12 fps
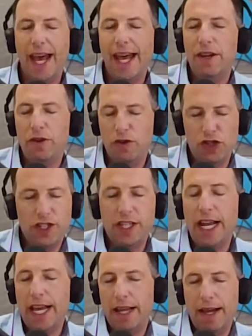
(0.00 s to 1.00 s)
And just can
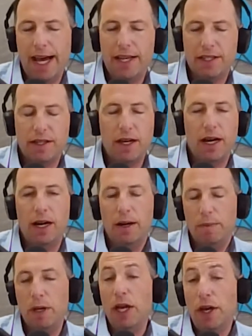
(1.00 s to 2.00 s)
I ask,
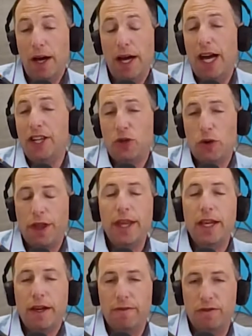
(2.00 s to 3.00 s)
I sort of
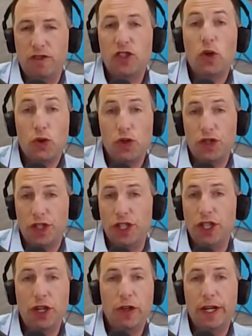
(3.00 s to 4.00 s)
think of Social
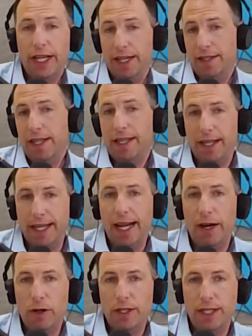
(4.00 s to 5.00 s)
Security as like a
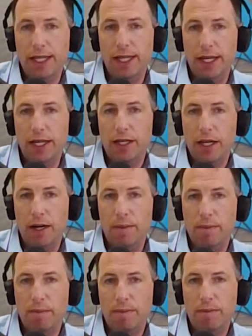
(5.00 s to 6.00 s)
guaranteed
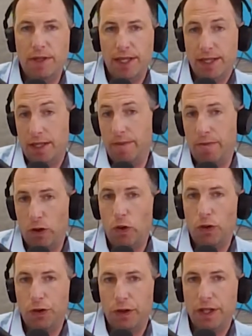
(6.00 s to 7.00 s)
income system for
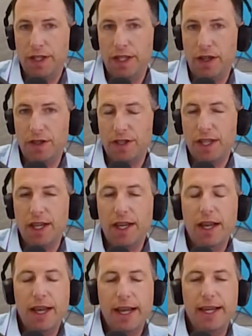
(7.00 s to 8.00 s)
older adults.
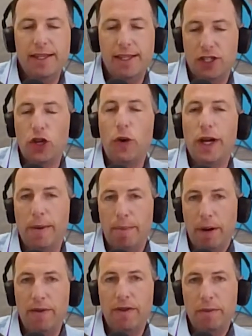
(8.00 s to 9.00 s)
Is this going
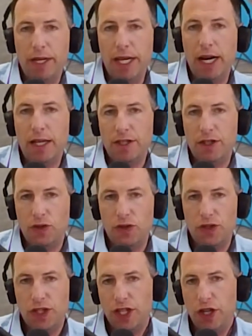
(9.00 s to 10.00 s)
above and beyond
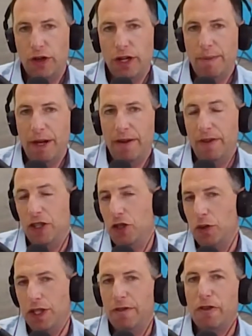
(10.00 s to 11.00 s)
Social Security benefits,
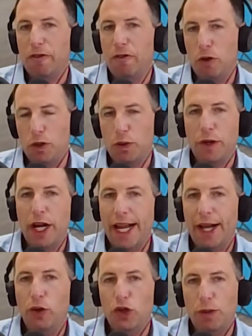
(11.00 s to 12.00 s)
or is it for folks who are not
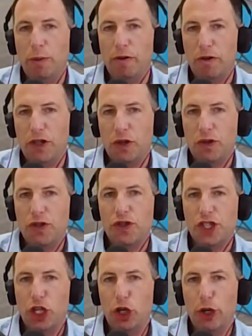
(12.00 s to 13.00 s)
eligible for Social
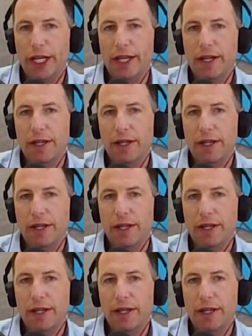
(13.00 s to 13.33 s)
Security?